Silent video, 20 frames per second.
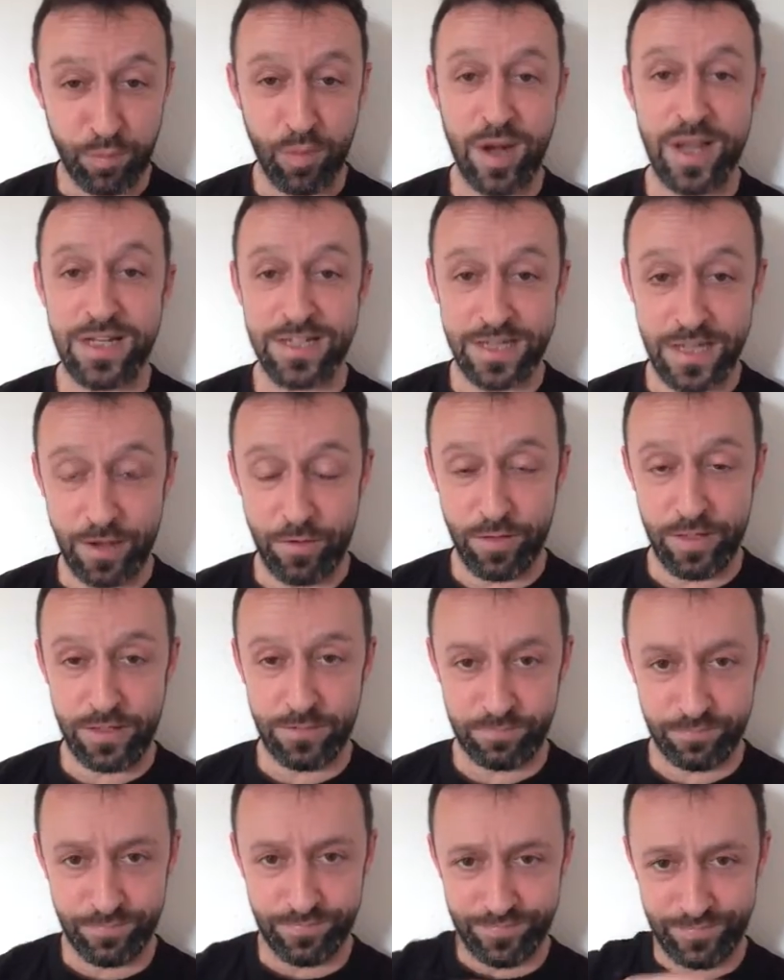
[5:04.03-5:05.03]
breakdown
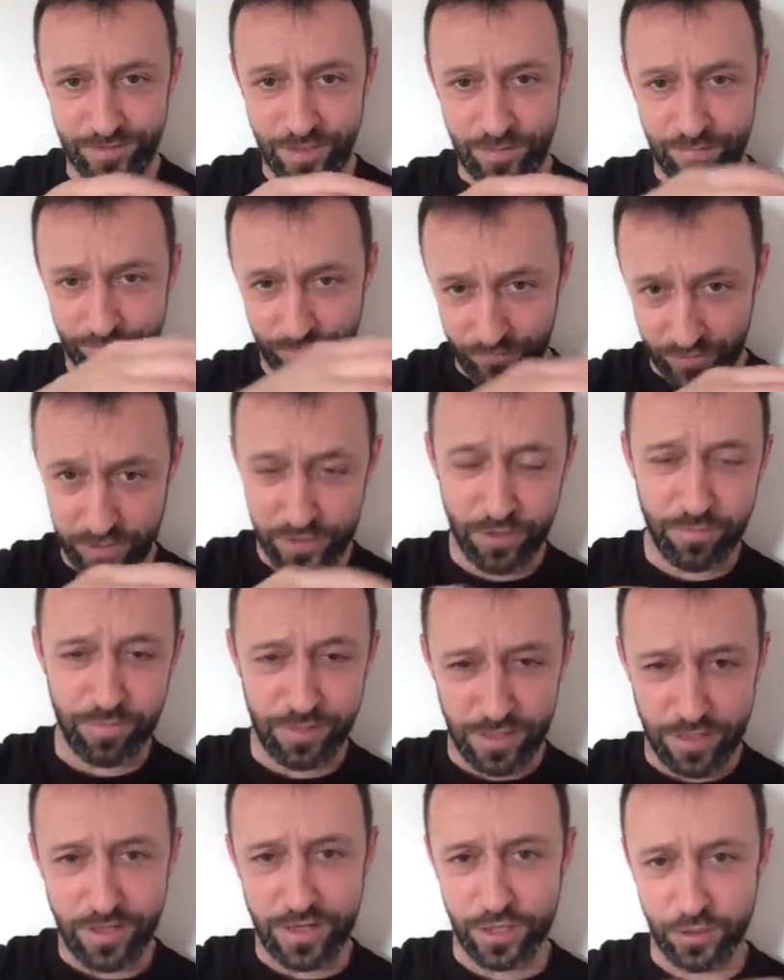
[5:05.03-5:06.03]
in. It's
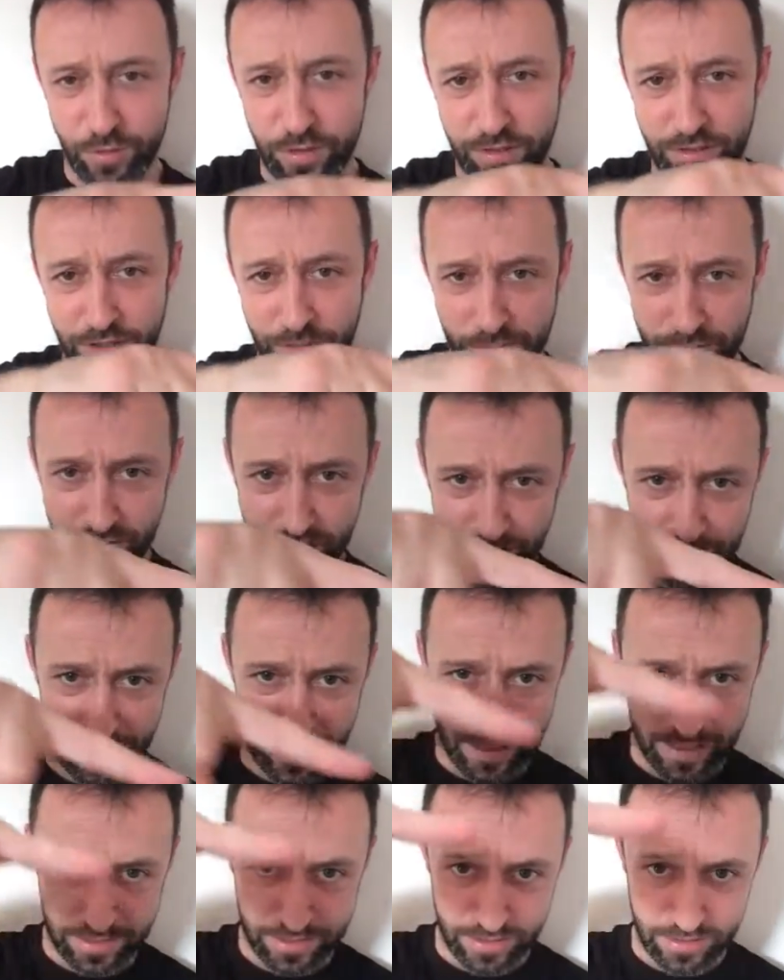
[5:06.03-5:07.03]
a nice way to think
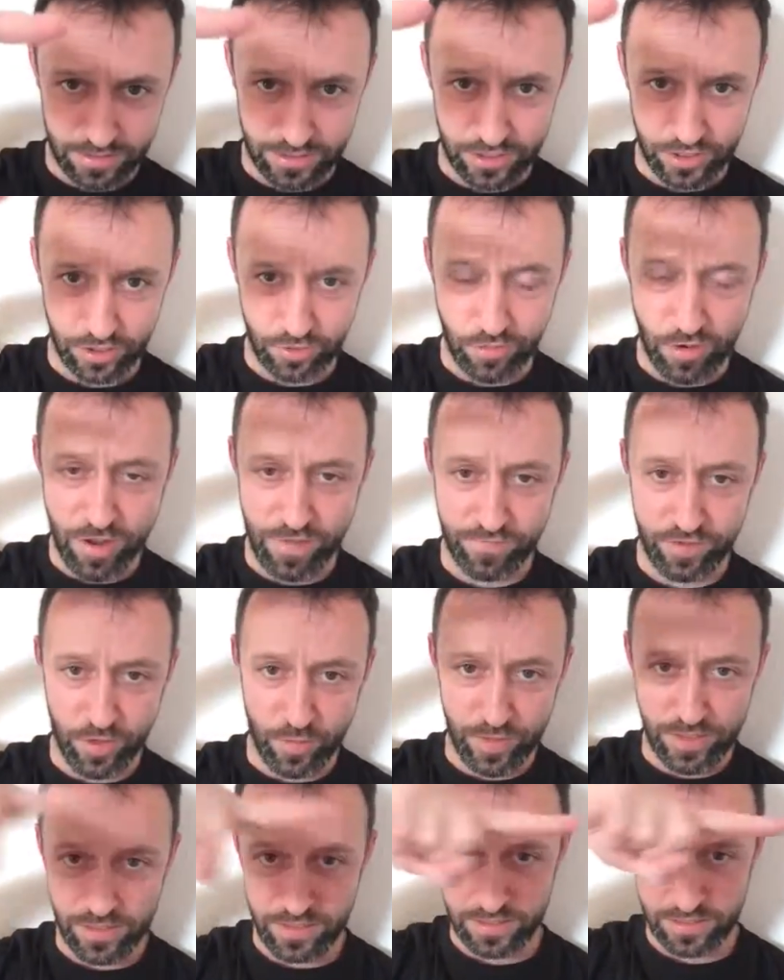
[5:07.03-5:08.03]
about it as a graph
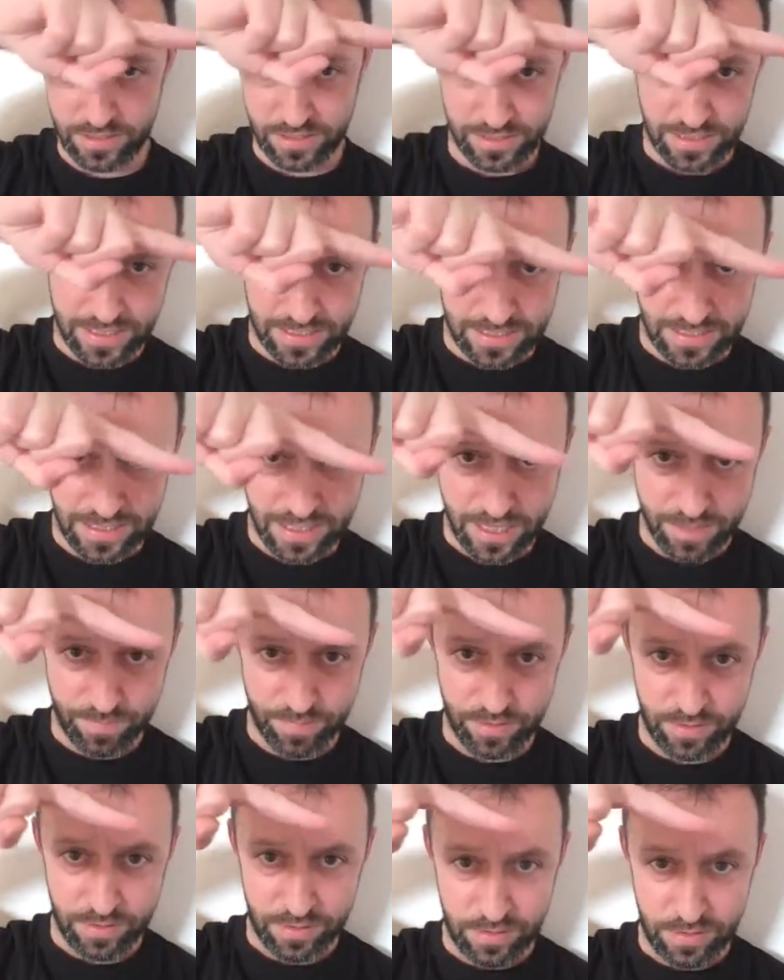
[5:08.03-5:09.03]
going steadily
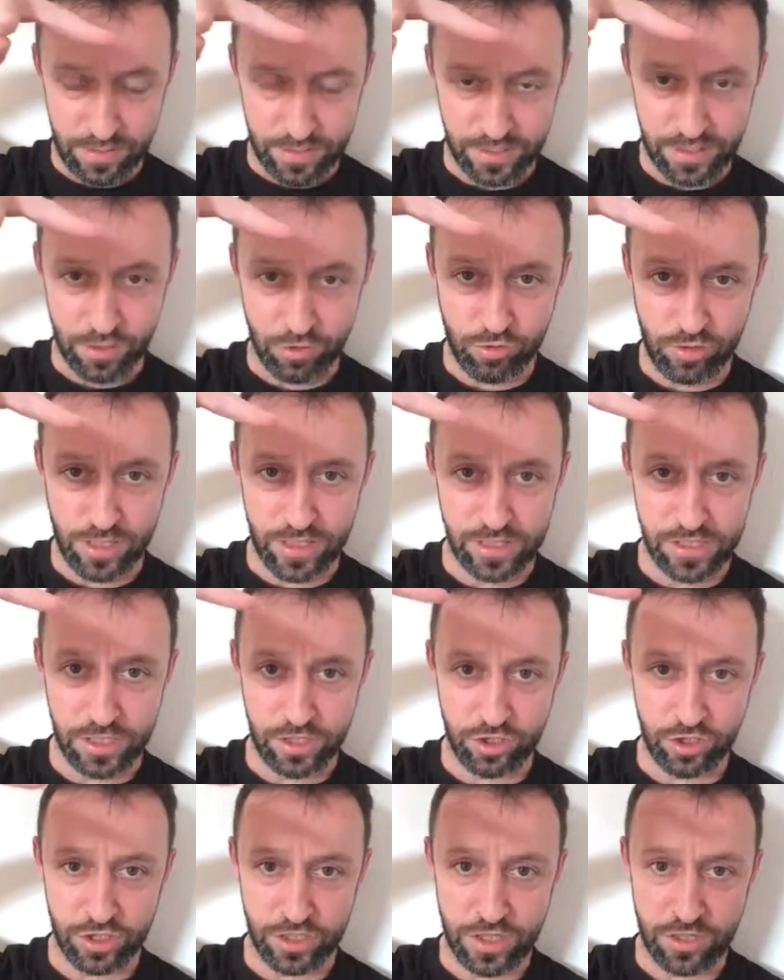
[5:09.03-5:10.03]
up.
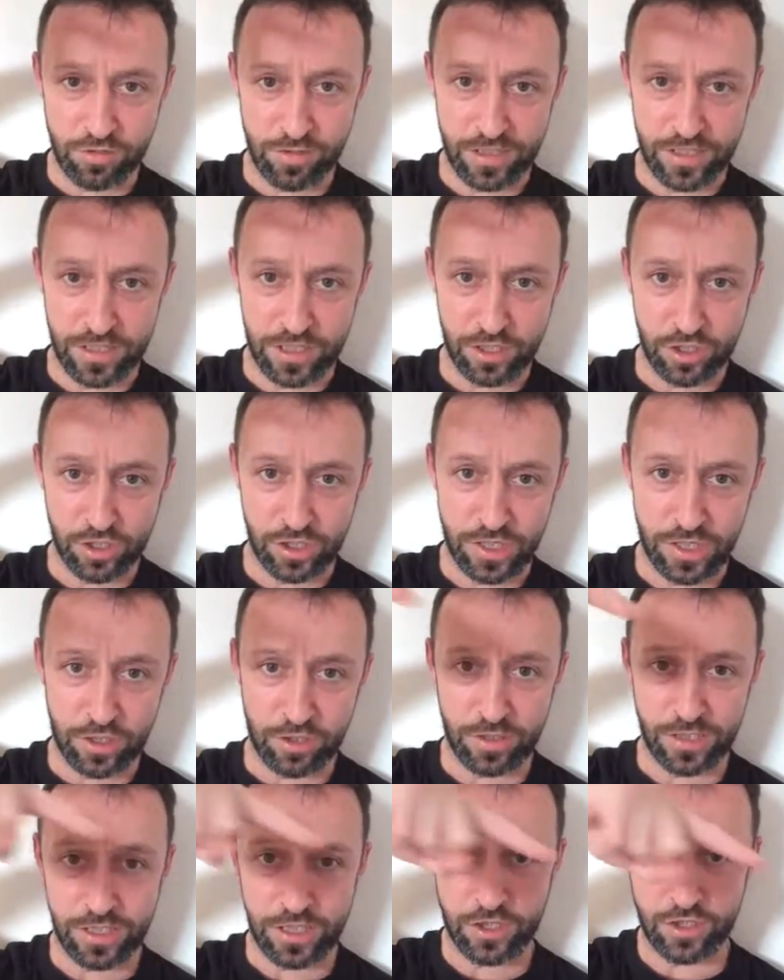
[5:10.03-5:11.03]
Centralization, centralization,
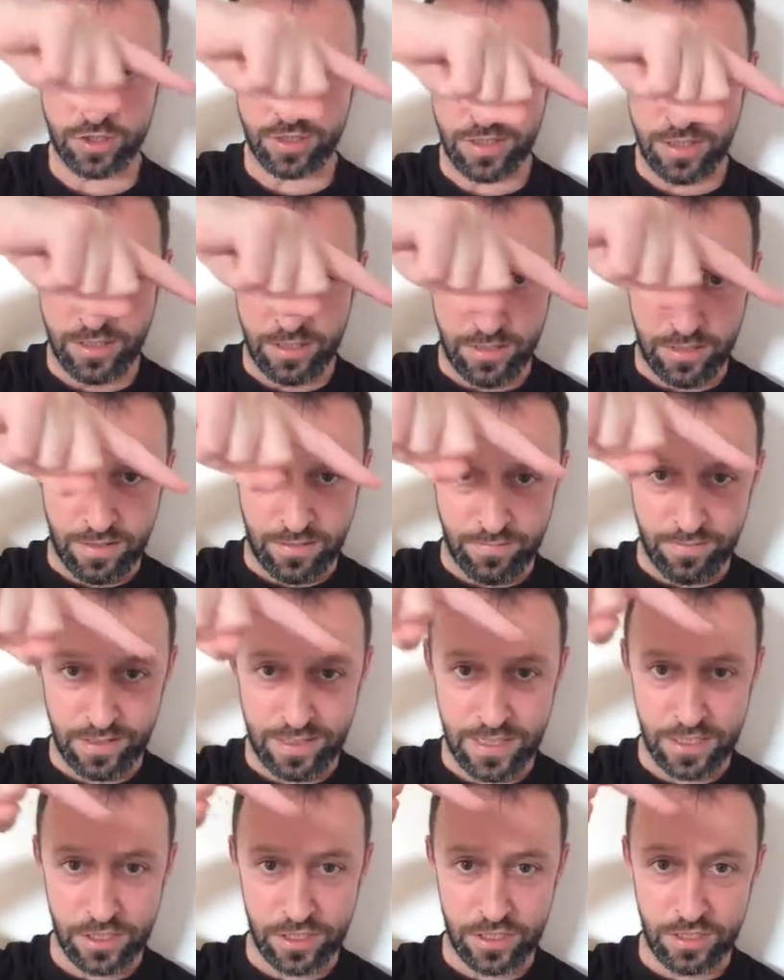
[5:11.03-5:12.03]
centralization. It
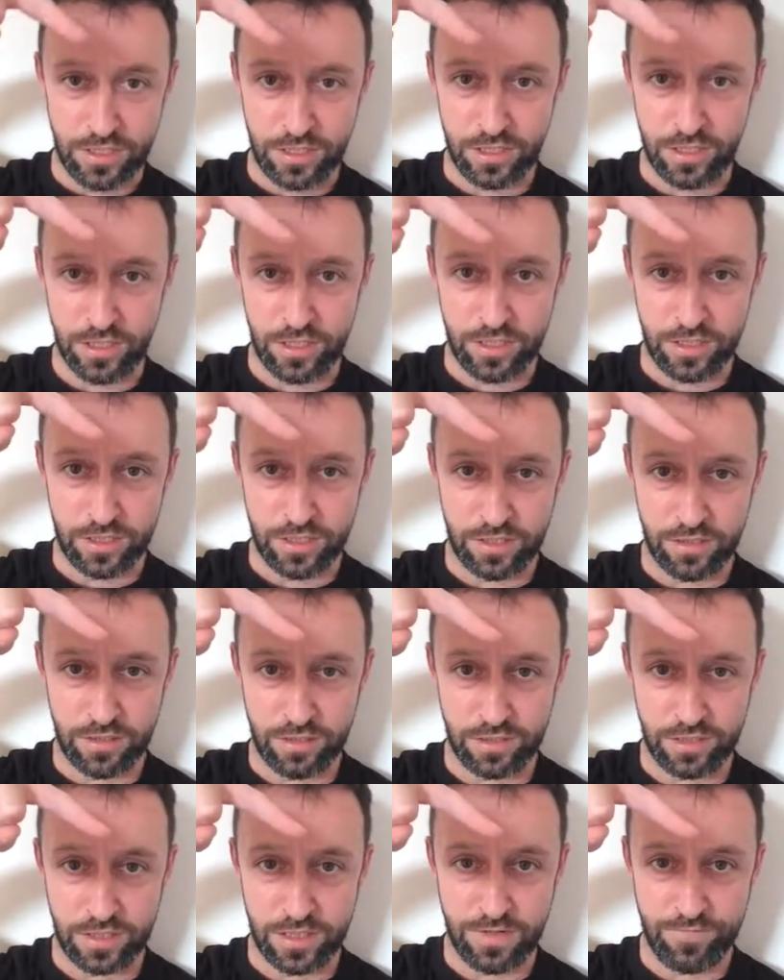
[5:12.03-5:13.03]
gets to here,
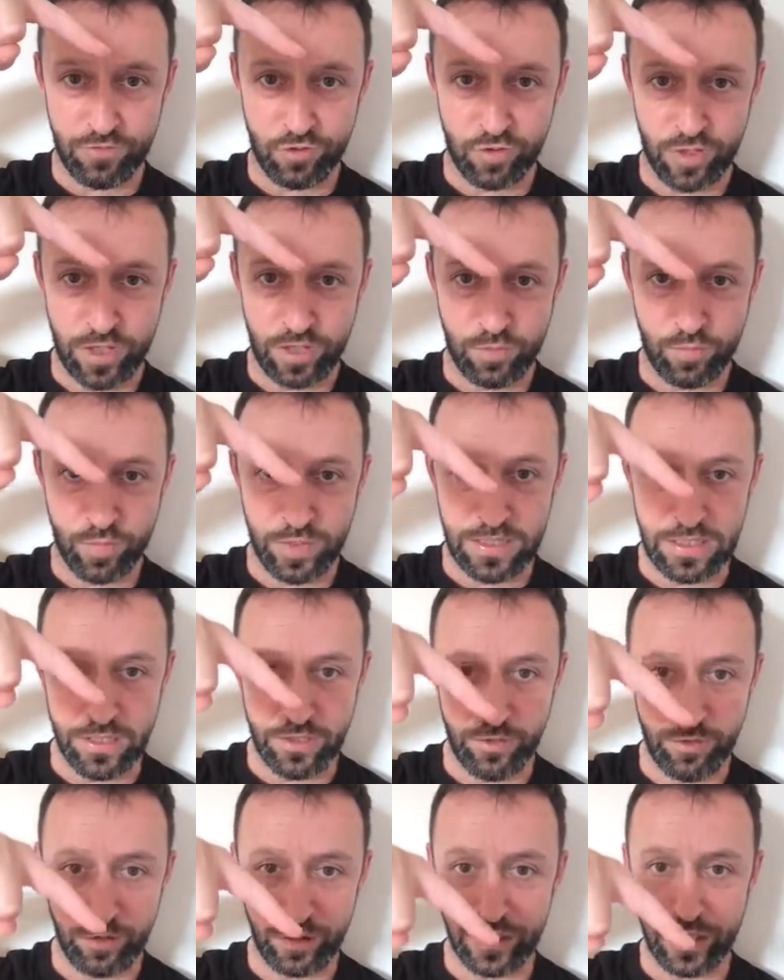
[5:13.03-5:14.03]
Stephen's reign, and we
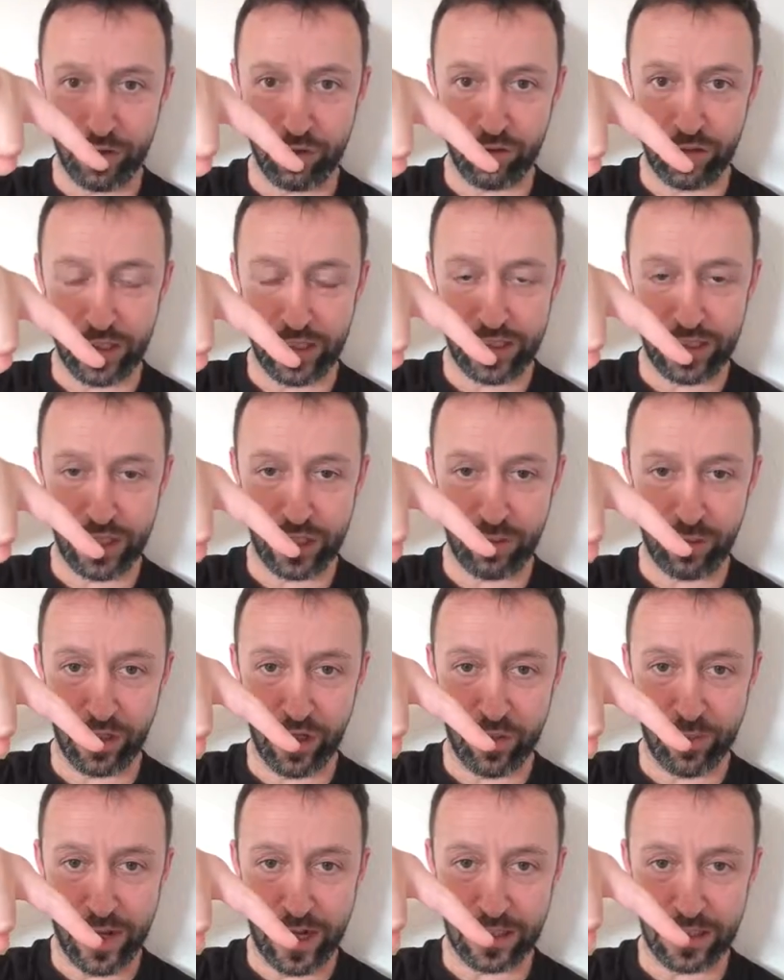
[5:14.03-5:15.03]
lose centralization. We
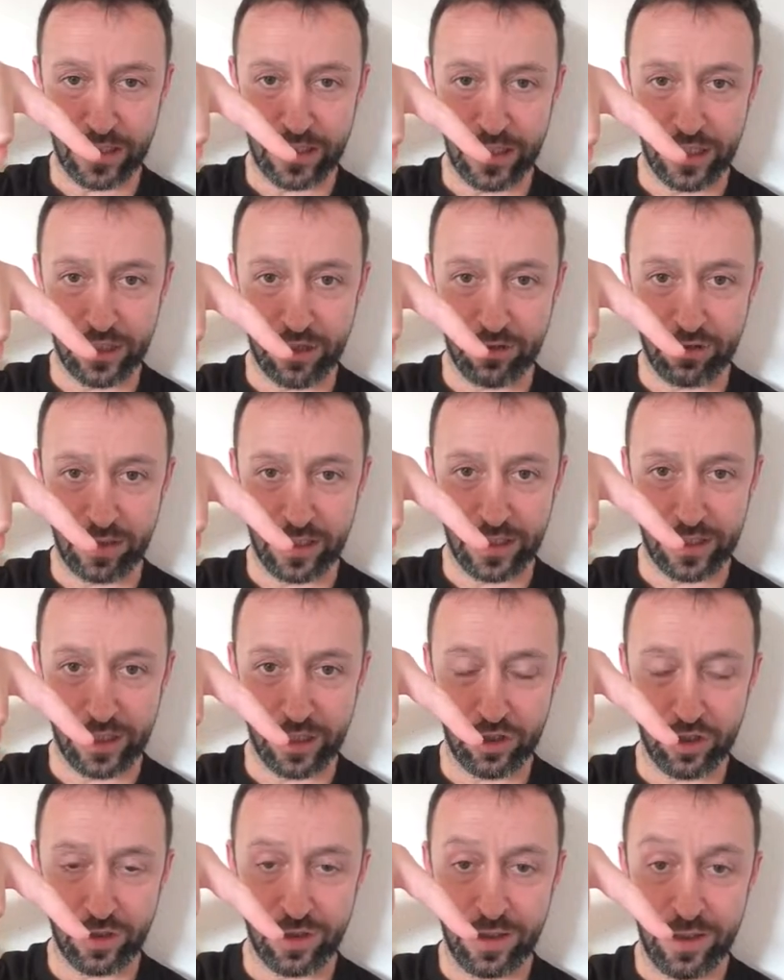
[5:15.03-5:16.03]
go back to
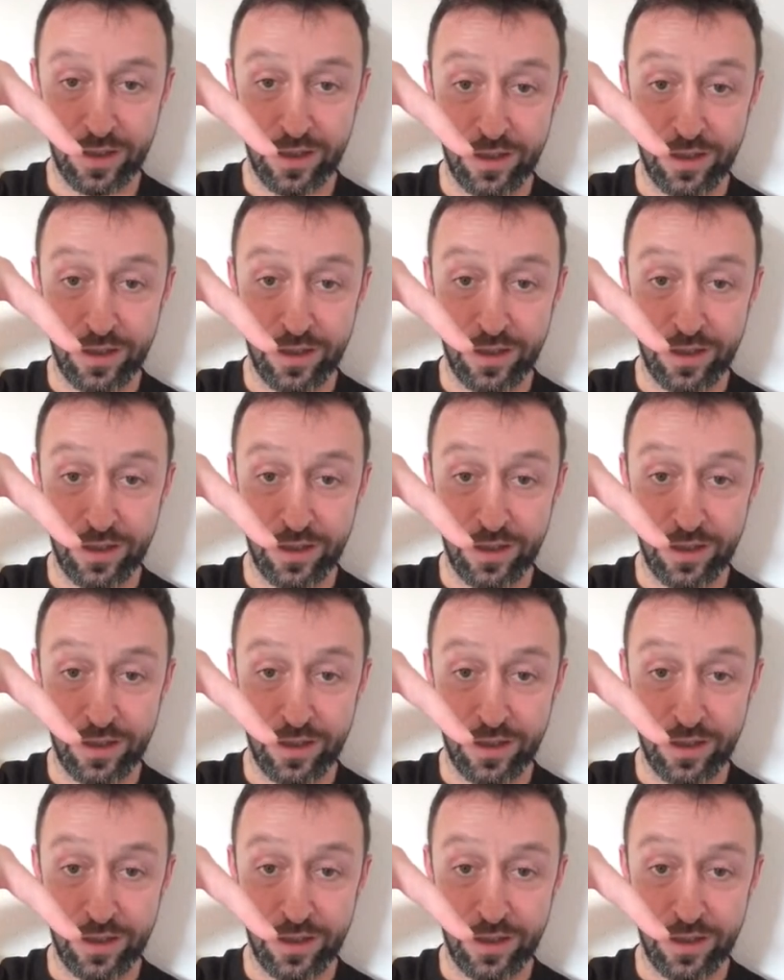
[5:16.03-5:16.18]
decentralization.